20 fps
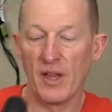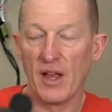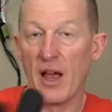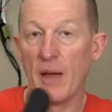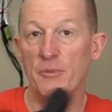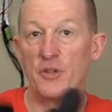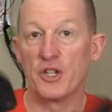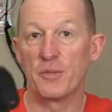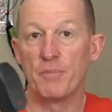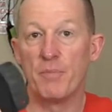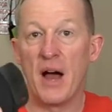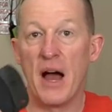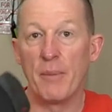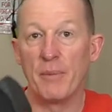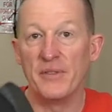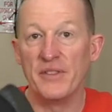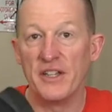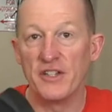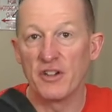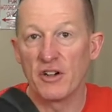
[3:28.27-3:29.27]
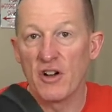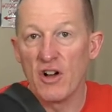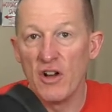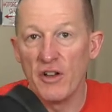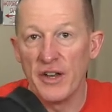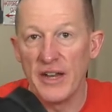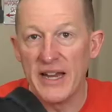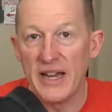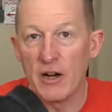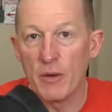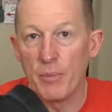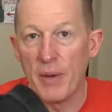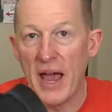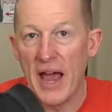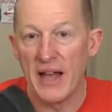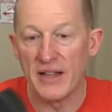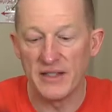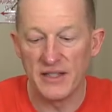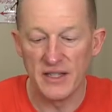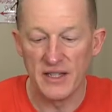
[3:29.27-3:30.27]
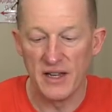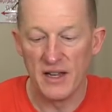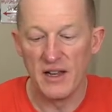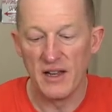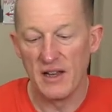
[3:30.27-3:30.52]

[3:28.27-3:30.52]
I'm just popping, these are called ear pads.